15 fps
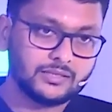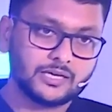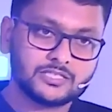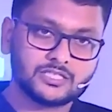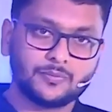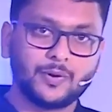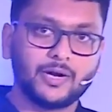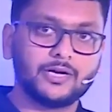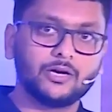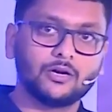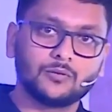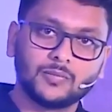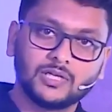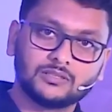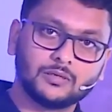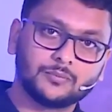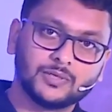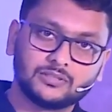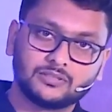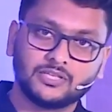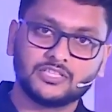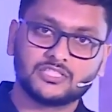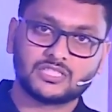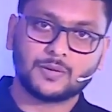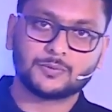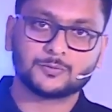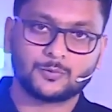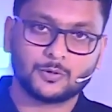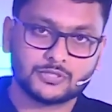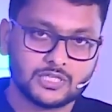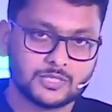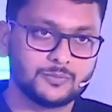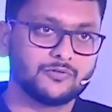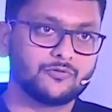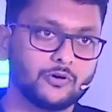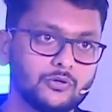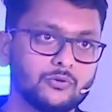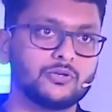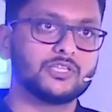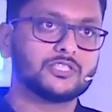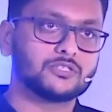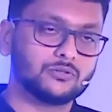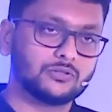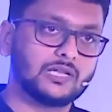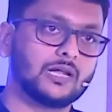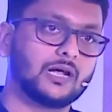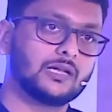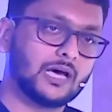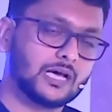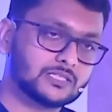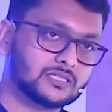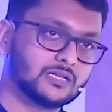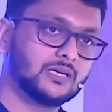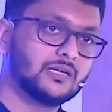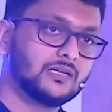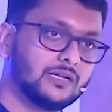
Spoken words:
that is dependent on multiple 3-step process before you reach to the last